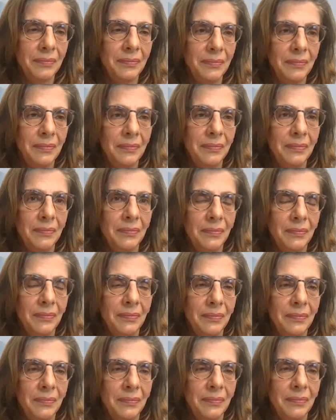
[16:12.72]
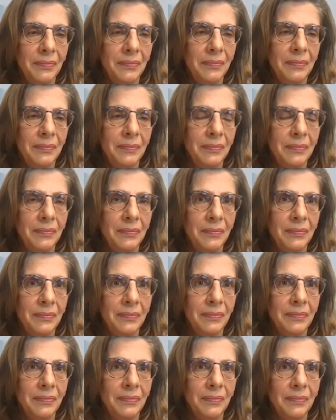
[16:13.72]

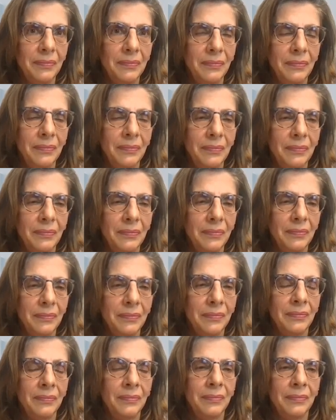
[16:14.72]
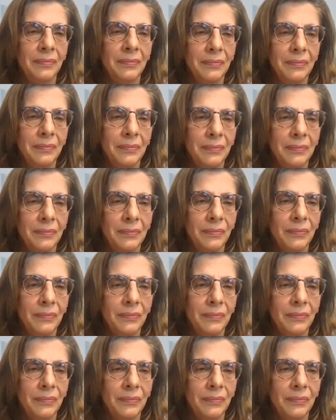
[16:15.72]
The person shown says nothing.